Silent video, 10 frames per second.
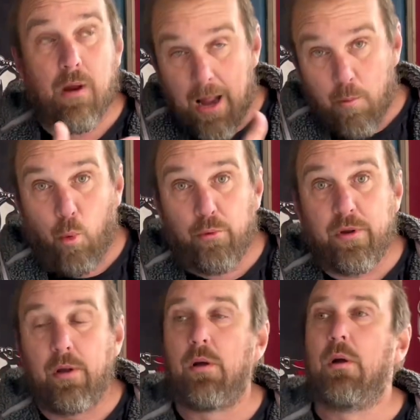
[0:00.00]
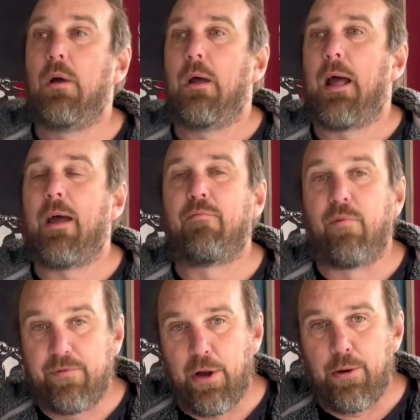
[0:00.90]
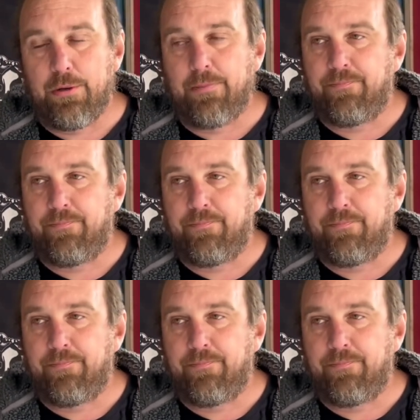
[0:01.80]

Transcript: and Wanda have reviewed.